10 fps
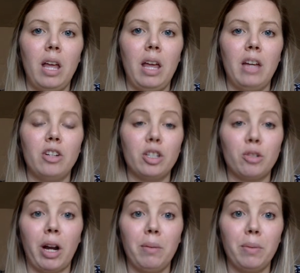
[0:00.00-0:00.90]
a Just
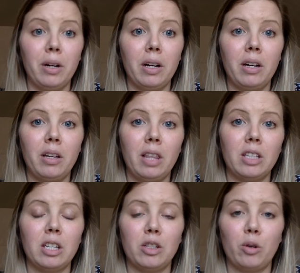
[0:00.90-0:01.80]
Right book
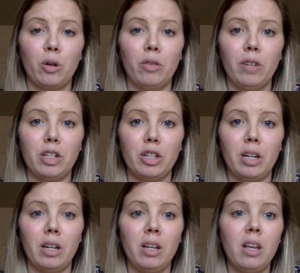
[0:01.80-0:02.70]
that's a historical
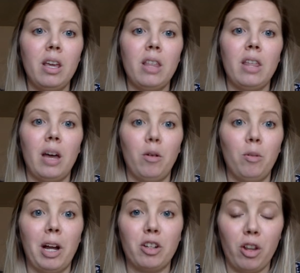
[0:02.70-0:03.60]
fiction that will
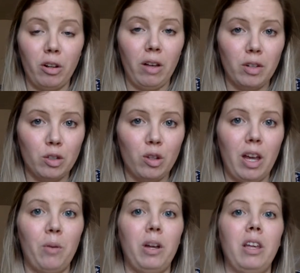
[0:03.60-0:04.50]
match their level, so
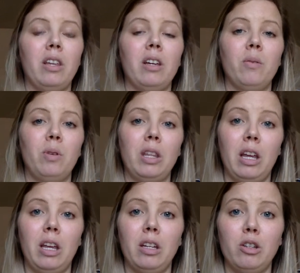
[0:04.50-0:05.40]
that way that when
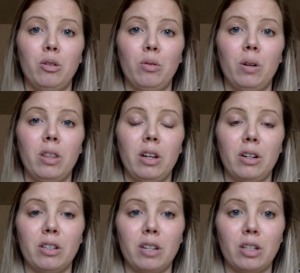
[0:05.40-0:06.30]
they do
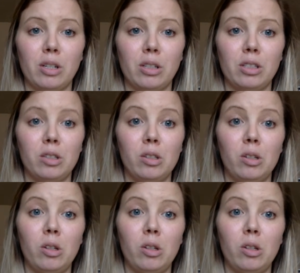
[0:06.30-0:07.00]
their discussions